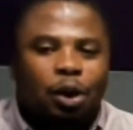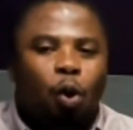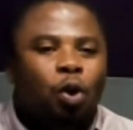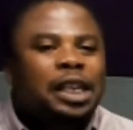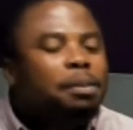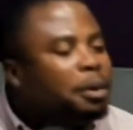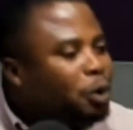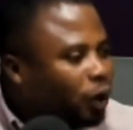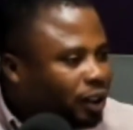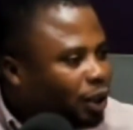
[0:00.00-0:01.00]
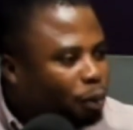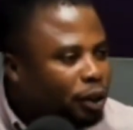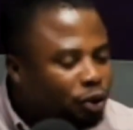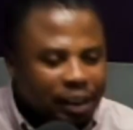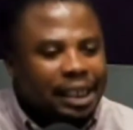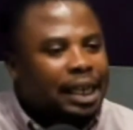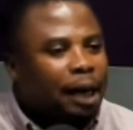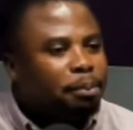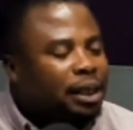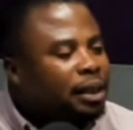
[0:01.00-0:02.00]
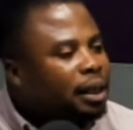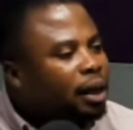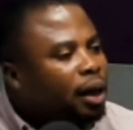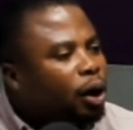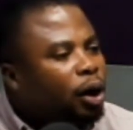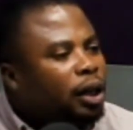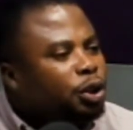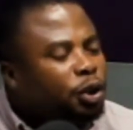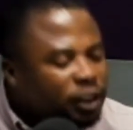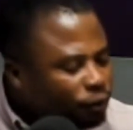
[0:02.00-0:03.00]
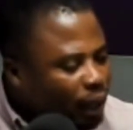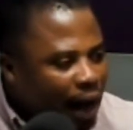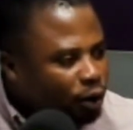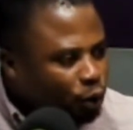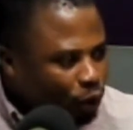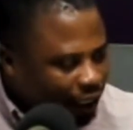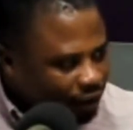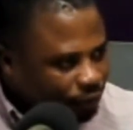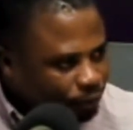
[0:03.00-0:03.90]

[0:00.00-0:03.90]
Only he can be useful out wide.